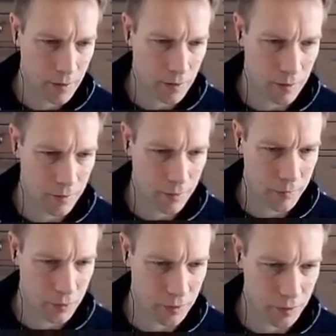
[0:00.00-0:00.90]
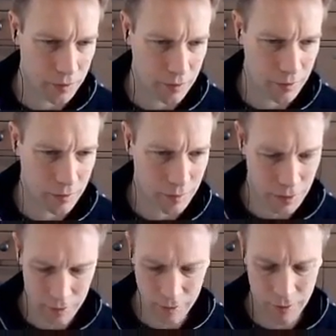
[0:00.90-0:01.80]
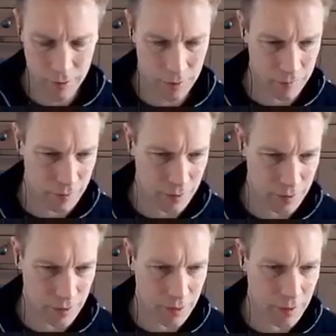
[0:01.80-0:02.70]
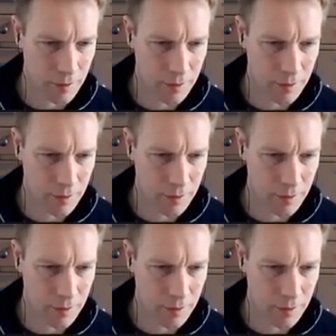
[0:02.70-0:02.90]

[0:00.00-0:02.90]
I'm not even sure it does does return a t.